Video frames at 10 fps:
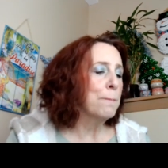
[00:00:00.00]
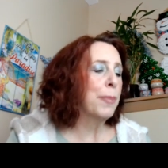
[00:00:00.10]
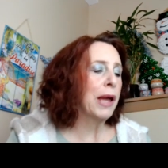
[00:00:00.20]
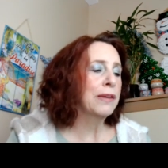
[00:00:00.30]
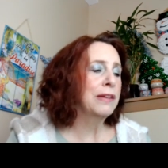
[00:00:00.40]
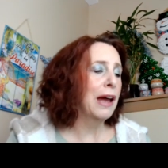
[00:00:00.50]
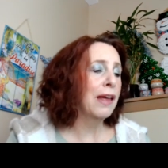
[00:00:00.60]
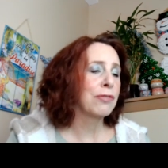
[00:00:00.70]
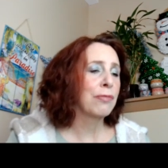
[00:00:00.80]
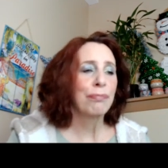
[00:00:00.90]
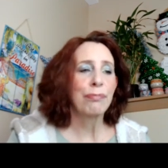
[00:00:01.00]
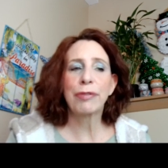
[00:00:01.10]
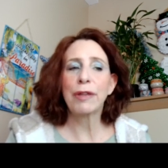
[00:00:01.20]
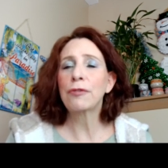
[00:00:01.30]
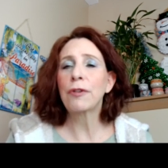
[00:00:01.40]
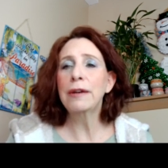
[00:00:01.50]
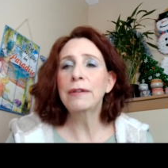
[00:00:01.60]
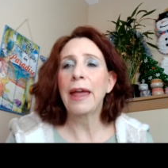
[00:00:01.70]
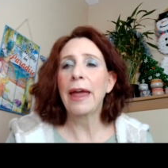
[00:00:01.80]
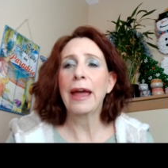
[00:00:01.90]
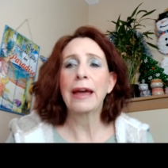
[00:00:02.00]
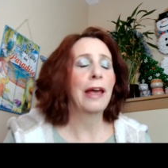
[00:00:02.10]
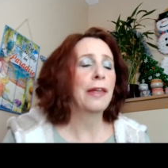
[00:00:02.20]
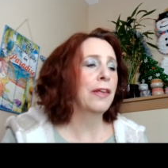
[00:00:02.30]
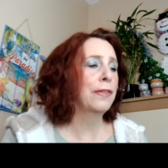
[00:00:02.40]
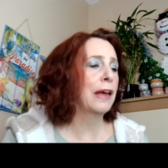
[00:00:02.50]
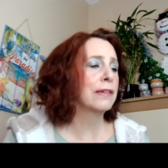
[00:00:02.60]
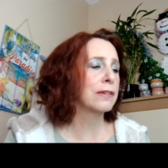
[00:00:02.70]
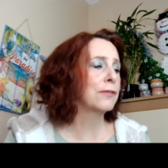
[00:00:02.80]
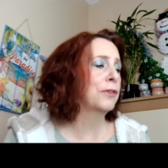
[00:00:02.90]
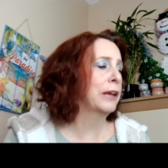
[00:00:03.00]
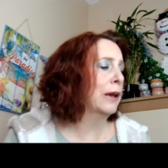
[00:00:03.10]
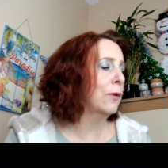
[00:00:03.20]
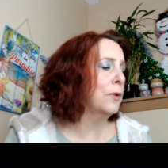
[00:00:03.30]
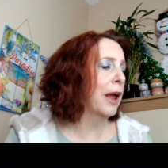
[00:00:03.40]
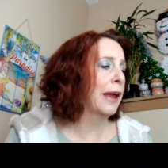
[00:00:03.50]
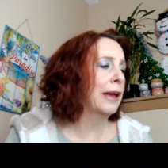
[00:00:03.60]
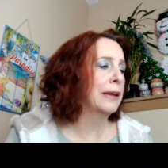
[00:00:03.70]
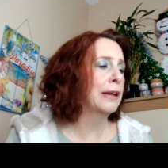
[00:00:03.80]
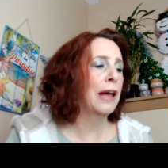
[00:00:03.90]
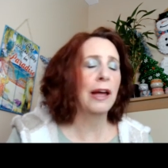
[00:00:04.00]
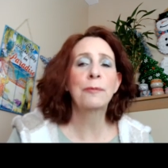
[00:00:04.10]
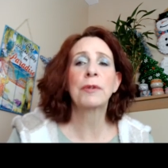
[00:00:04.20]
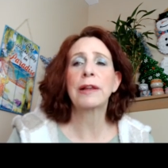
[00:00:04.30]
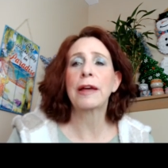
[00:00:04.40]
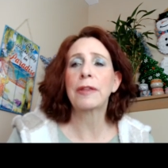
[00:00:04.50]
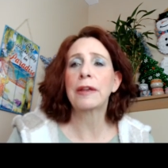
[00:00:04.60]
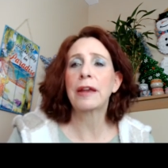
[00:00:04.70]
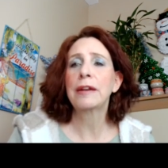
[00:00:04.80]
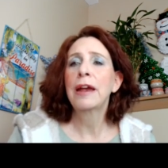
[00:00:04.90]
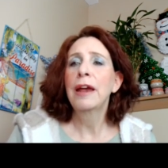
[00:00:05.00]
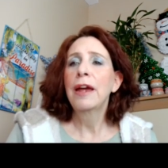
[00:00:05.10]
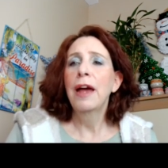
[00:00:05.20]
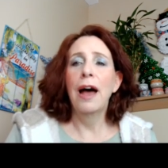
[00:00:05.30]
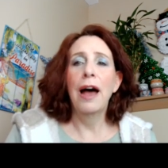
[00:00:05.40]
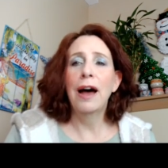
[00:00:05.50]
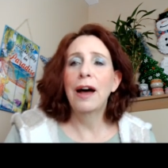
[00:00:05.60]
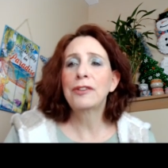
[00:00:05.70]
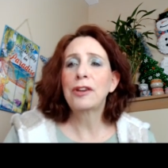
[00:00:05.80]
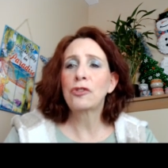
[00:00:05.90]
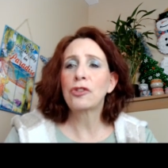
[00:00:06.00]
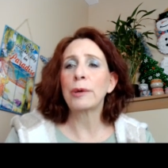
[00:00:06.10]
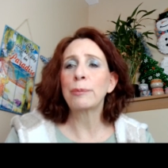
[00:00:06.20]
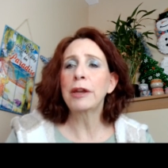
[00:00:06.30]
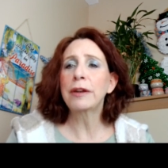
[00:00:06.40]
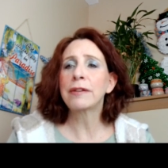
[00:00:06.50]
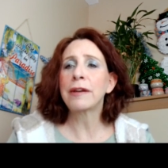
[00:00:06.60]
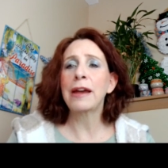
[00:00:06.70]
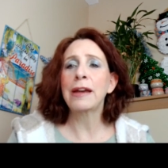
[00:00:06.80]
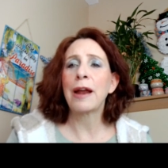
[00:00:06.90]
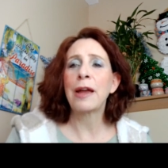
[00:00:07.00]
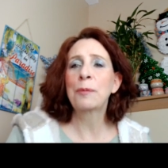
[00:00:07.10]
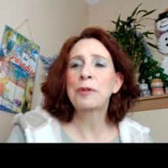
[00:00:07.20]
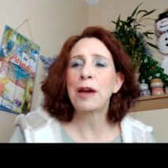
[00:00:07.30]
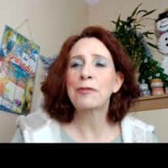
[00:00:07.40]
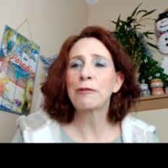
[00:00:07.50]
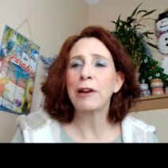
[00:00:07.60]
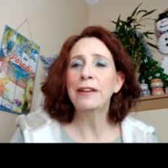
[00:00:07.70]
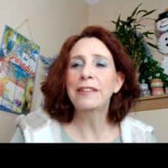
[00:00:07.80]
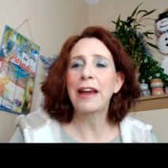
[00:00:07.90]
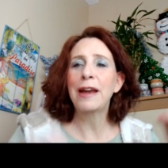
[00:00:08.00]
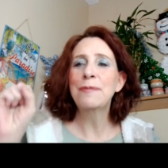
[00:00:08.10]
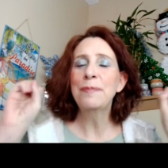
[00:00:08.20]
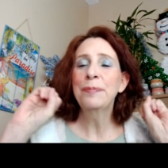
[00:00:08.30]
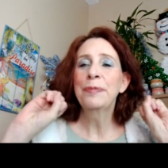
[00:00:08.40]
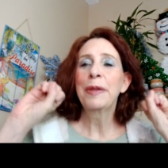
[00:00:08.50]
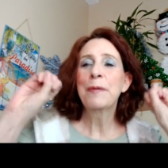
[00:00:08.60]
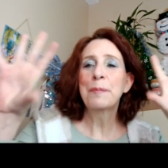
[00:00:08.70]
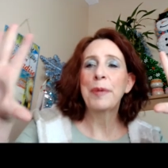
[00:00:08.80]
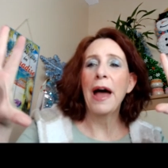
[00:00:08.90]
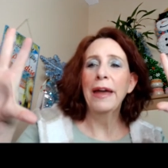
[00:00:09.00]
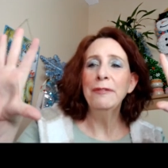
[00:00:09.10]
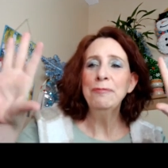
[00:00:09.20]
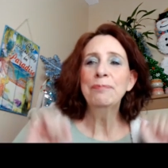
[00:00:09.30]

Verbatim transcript: but yeah they're fun and i think that's the video and i'm glad that uh, you joined me today and i hope you have a great day bye